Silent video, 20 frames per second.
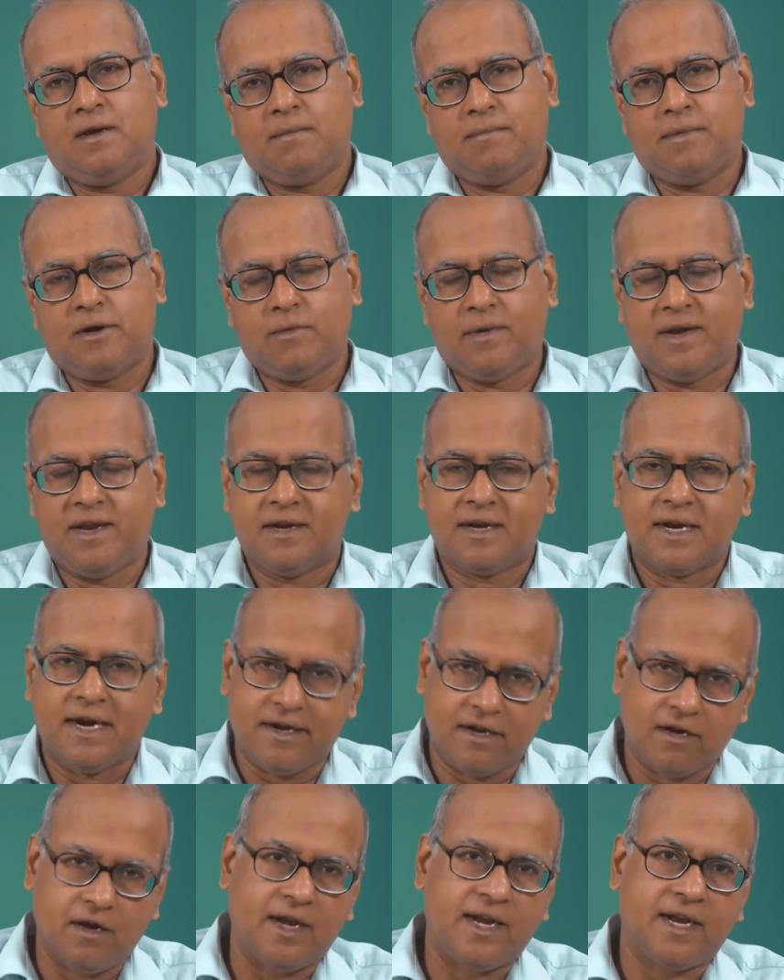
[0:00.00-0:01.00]
between
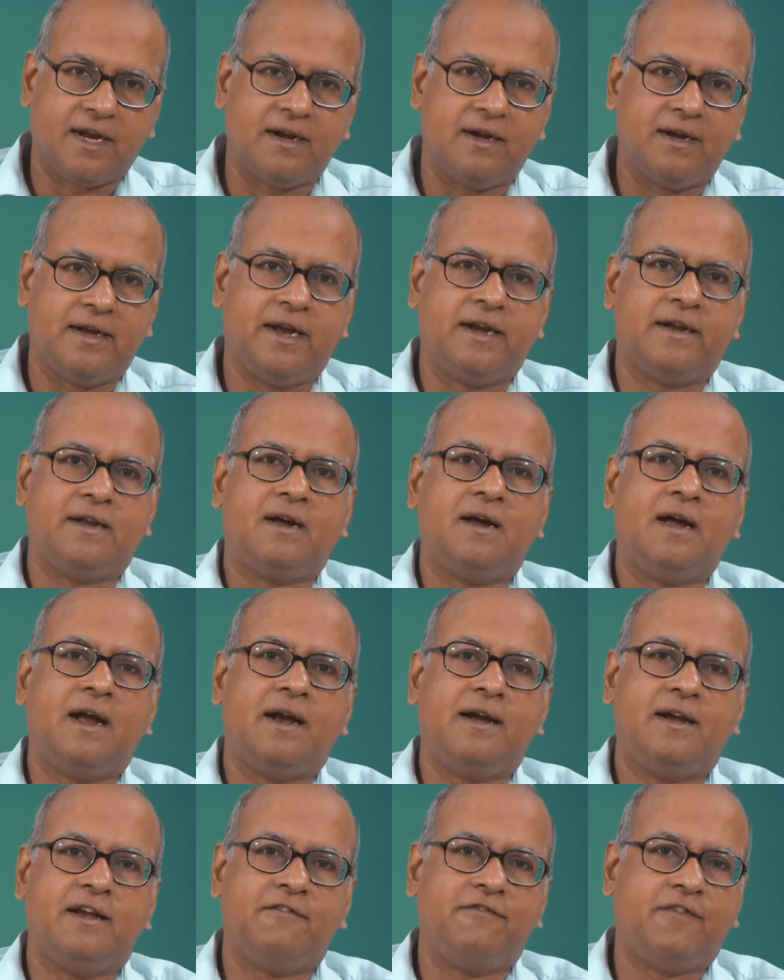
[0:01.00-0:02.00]
categorical data
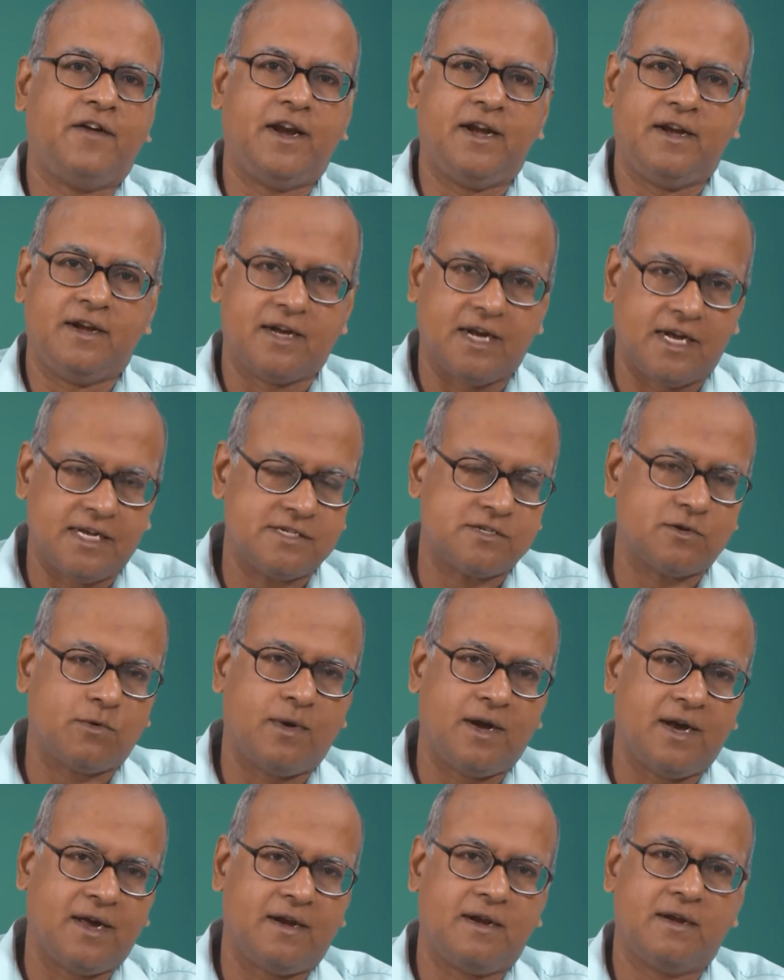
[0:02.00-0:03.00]
and defined
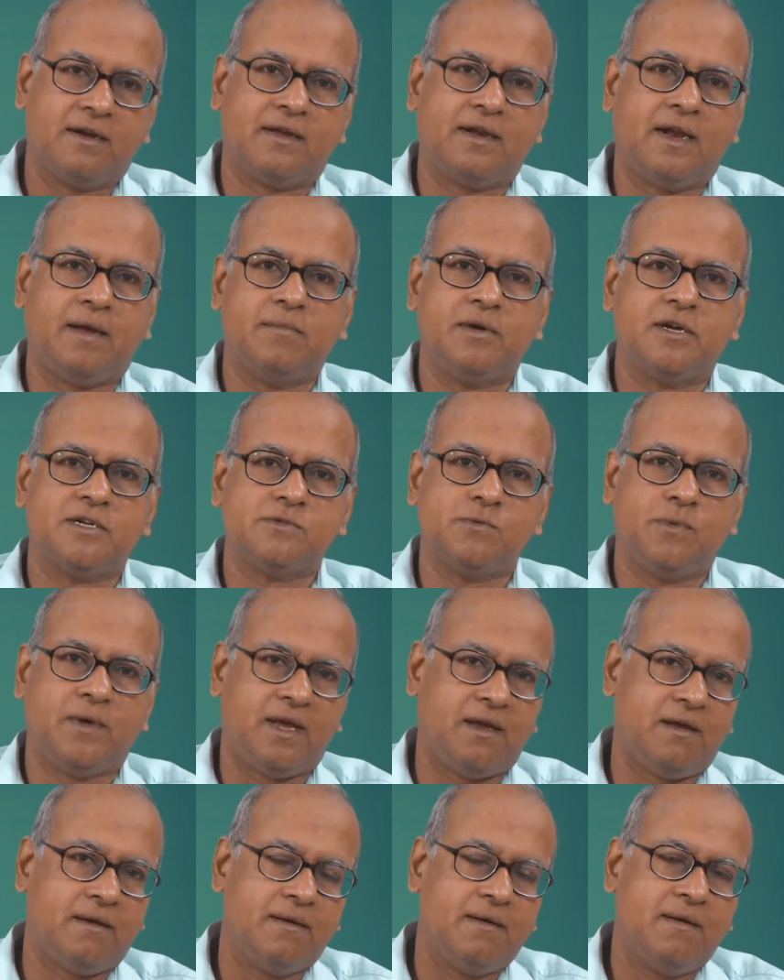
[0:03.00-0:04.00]
chi-square and Cramér's
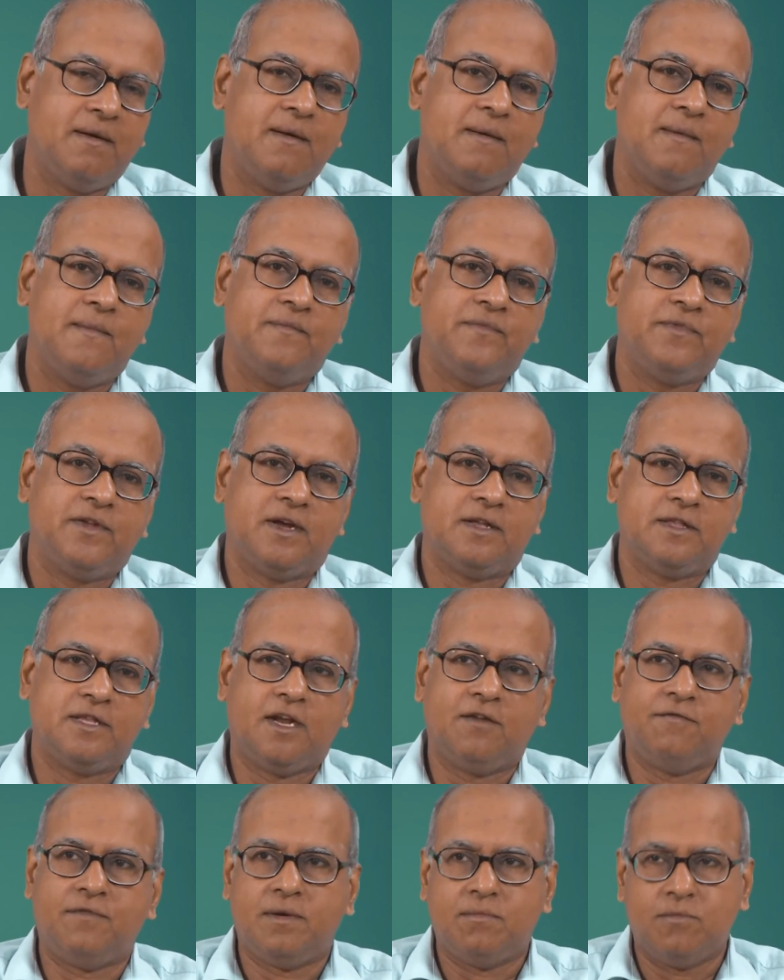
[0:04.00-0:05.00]
V and
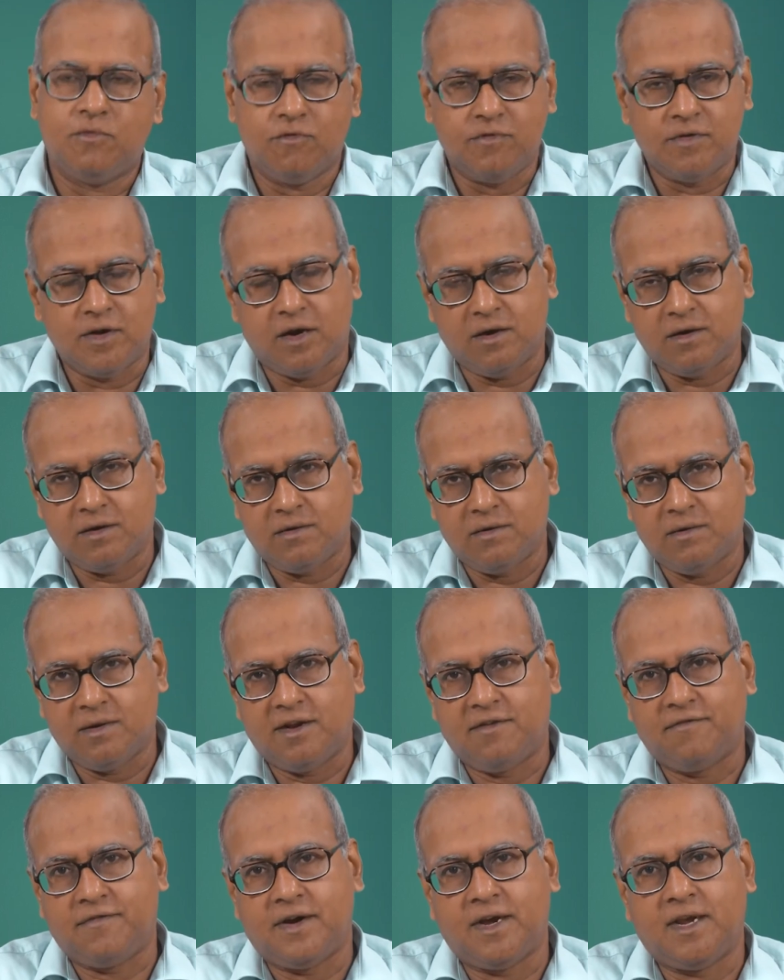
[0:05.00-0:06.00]
then we moved on to
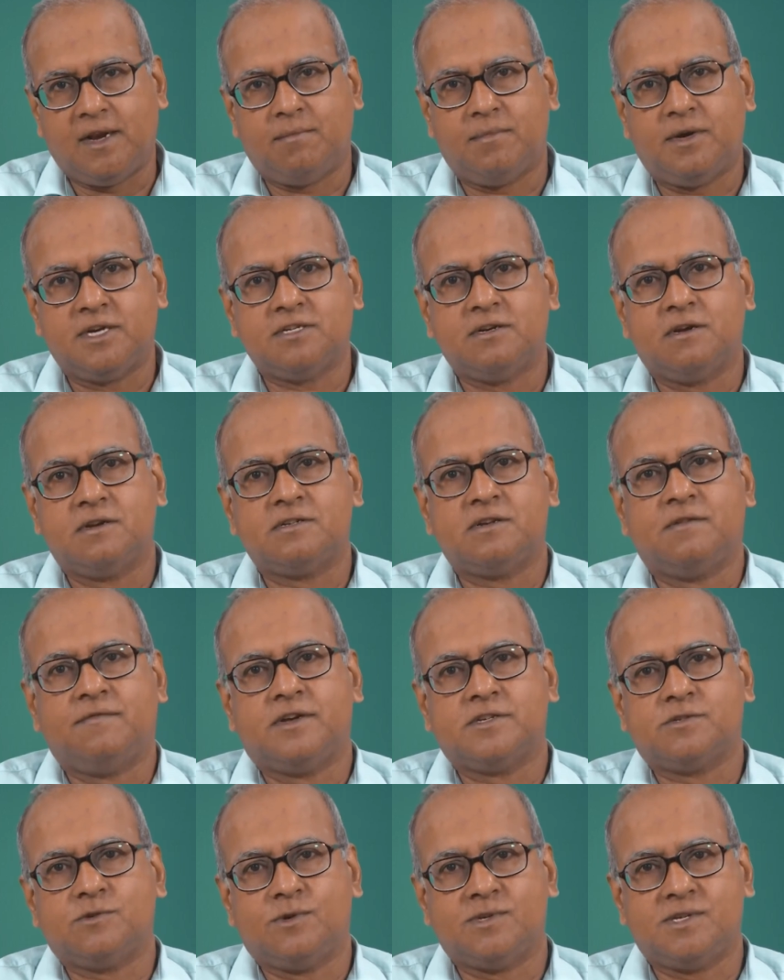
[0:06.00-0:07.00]
define measures of
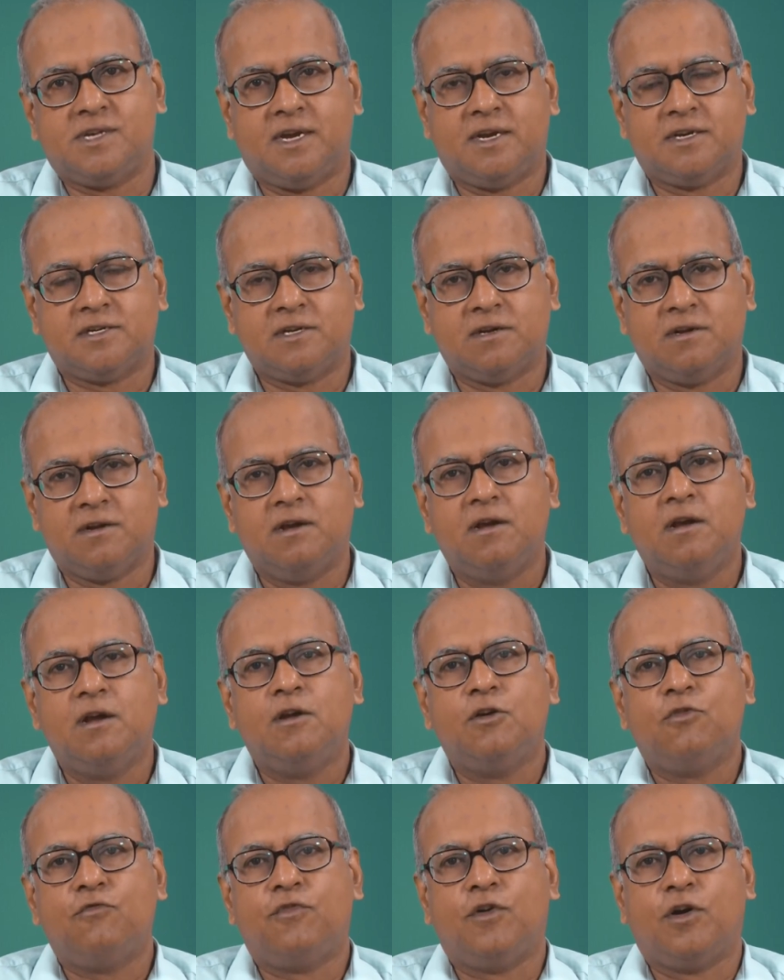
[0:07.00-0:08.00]
association
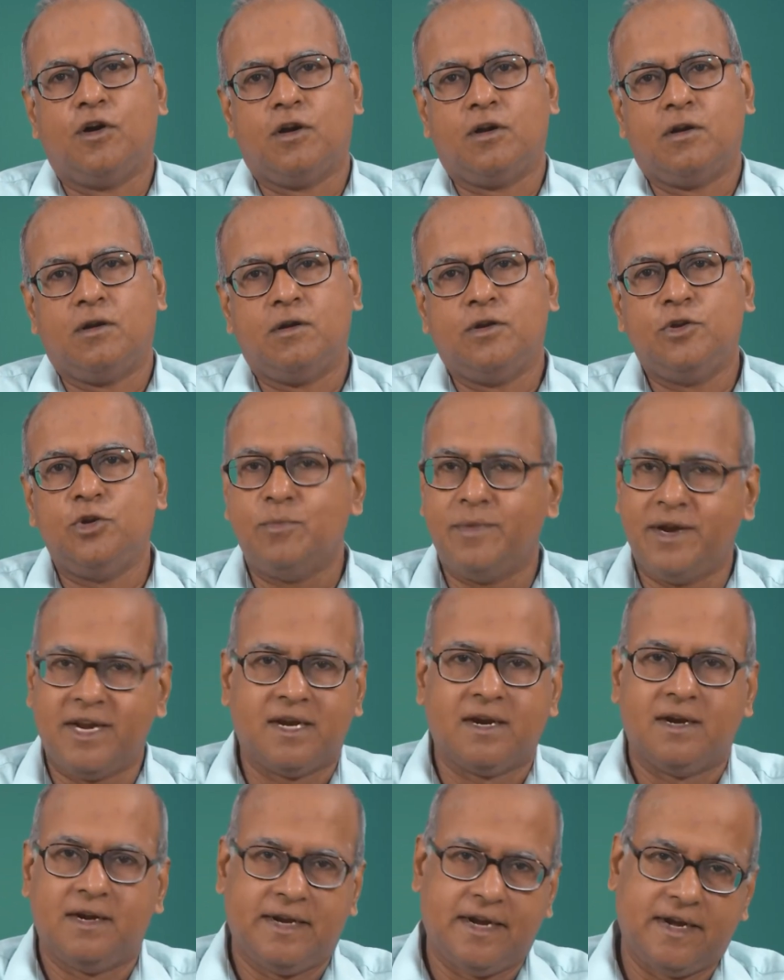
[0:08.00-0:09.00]
for
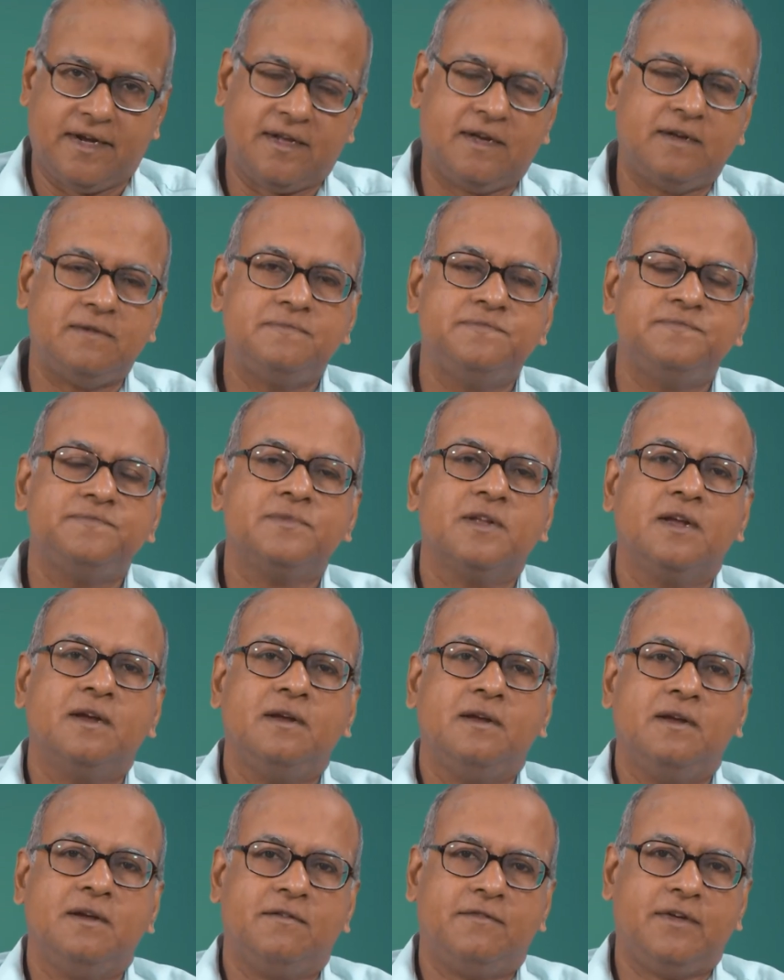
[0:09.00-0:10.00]
numerical data
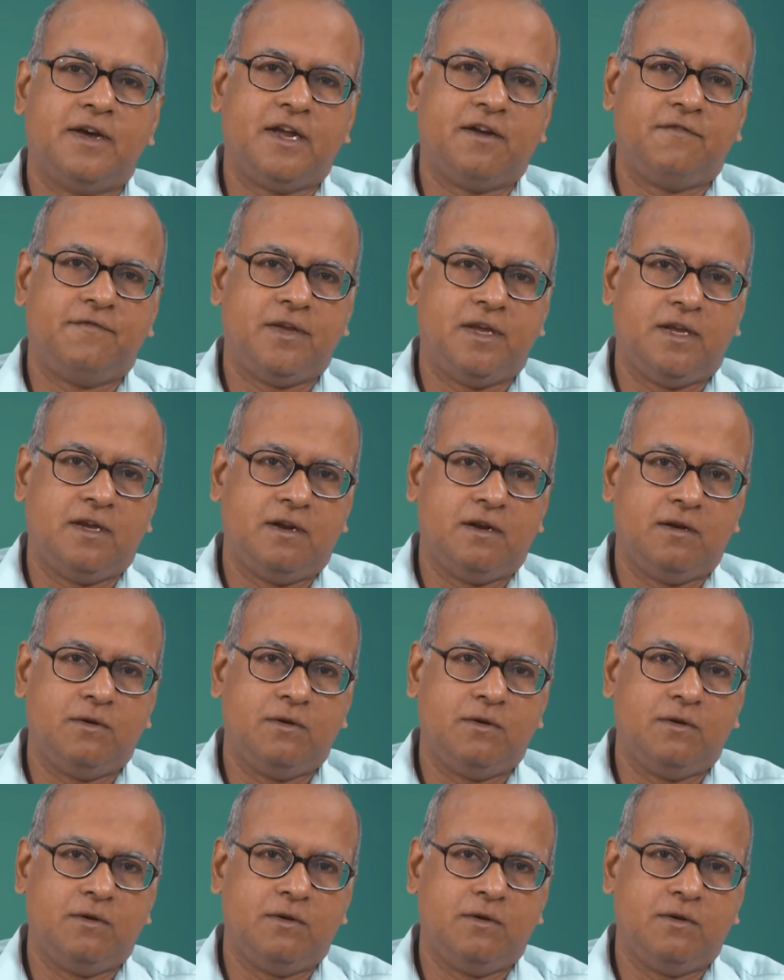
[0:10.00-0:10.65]
where we